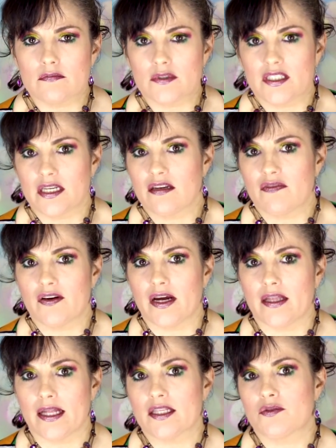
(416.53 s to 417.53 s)

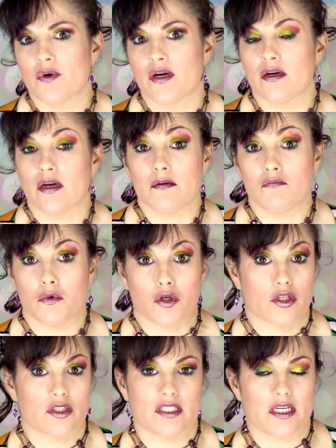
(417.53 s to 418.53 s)
signify that's where a
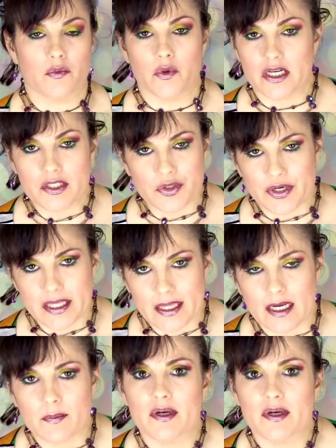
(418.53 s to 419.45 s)
murder scene was or anything,